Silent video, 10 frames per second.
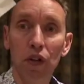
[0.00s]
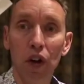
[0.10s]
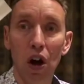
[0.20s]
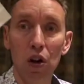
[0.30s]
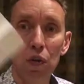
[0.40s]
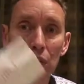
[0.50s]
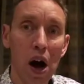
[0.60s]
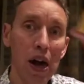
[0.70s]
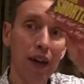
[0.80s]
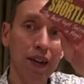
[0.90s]
so
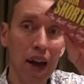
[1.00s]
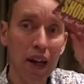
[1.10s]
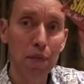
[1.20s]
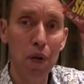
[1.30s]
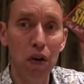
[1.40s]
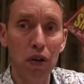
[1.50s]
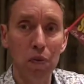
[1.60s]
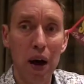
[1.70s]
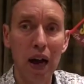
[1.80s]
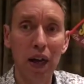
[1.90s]
I can take the box
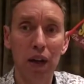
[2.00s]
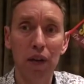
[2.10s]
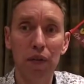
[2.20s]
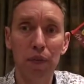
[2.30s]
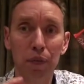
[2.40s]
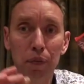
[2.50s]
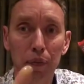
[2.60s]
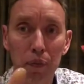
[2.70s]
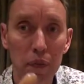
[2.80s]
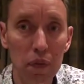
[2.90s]
back,
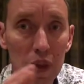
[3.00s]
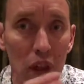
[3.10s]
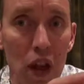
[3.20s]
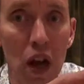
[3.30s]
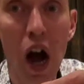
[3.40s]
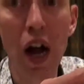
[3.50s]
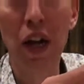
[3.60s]
I